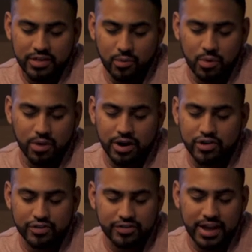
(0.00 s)
that we would
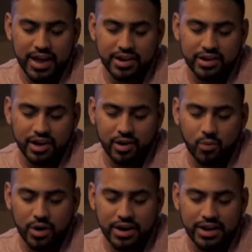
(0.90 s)
understand
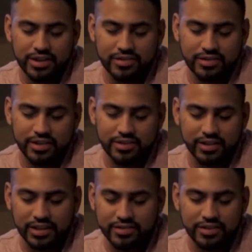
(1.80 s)
what it is
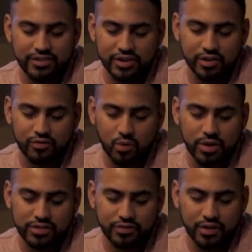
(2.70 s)
to listen to your
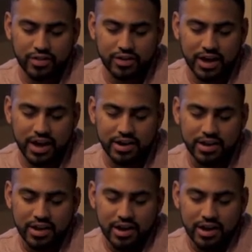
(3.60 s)
voice, Father God.